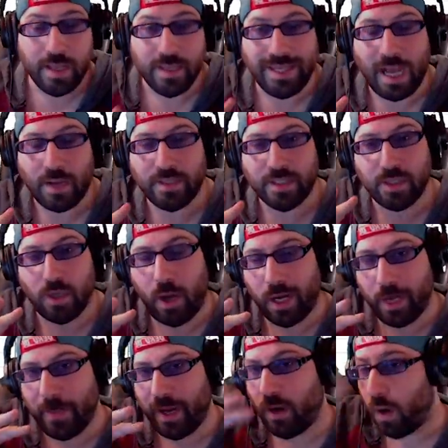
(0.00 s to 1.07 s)
now to
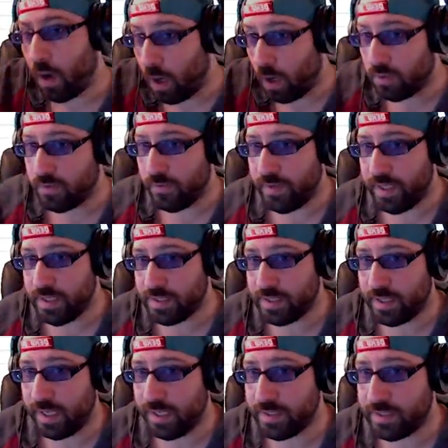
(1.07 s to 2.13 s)
talk about all of these
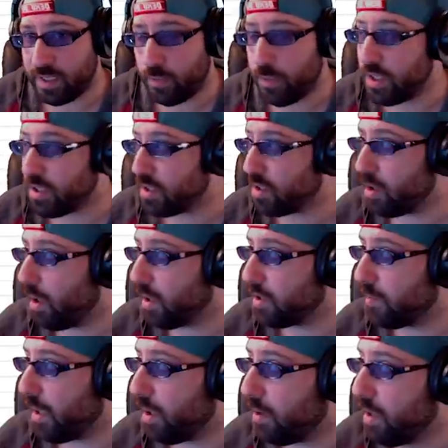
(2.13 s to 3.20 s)
things that we just talked
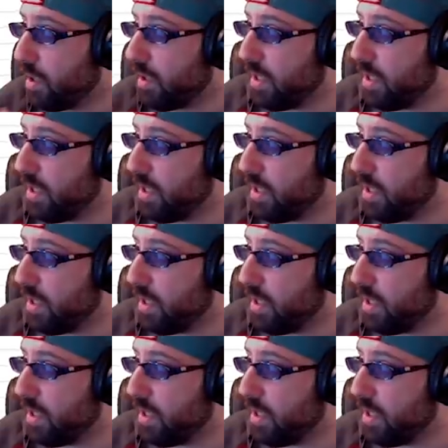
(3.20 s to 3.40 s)
about